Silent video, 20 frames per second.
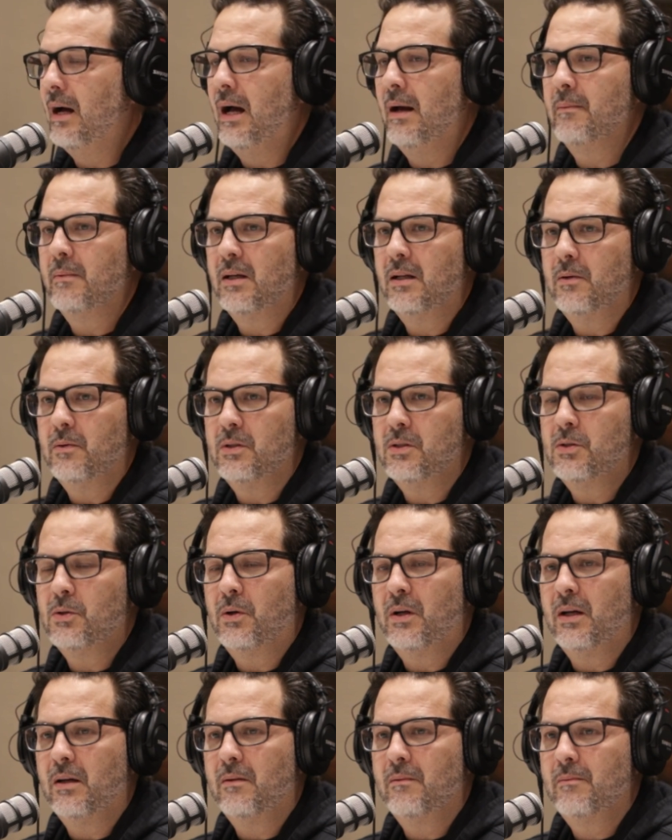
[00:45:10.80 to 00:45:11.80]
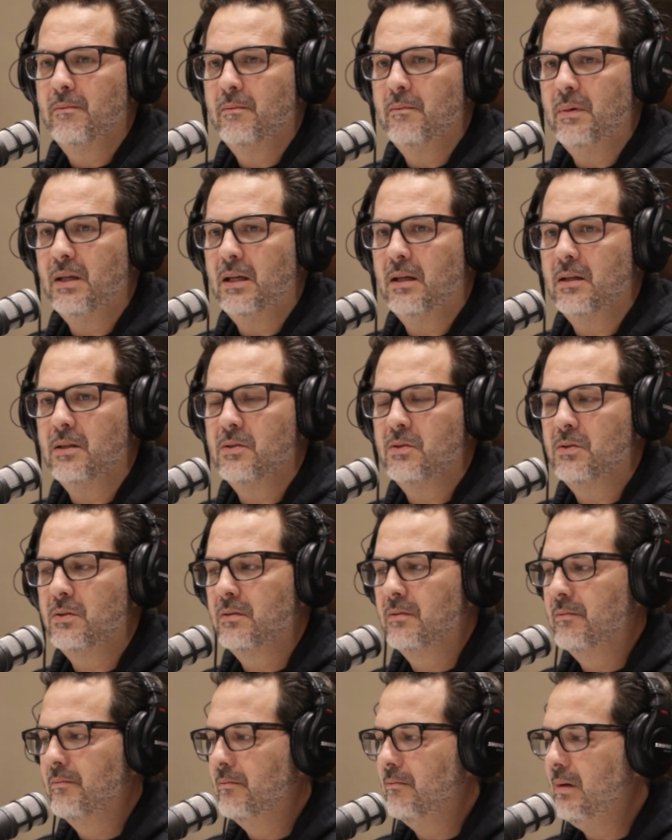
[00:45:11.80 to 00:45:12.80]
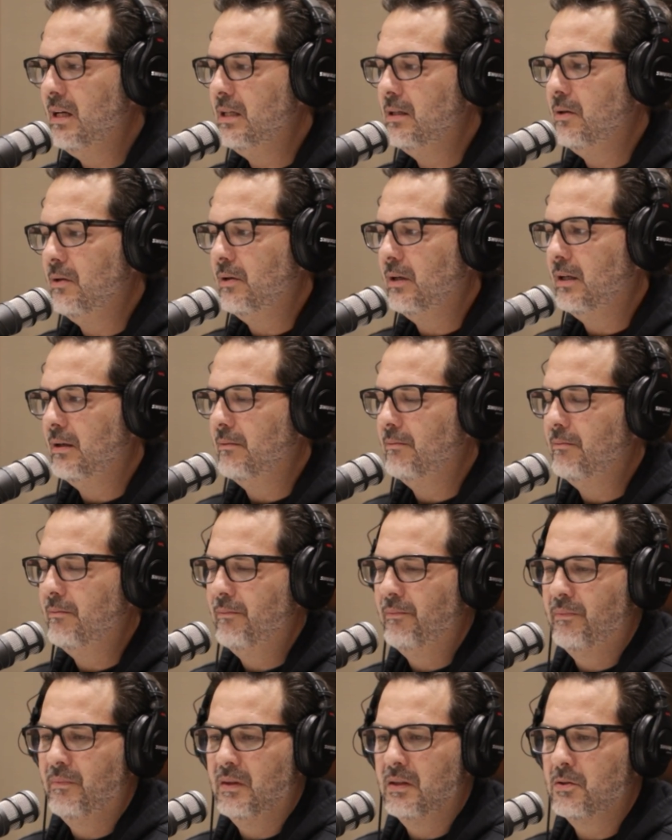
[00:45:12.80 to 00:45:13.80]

I'm going to enjoy it. Because me doing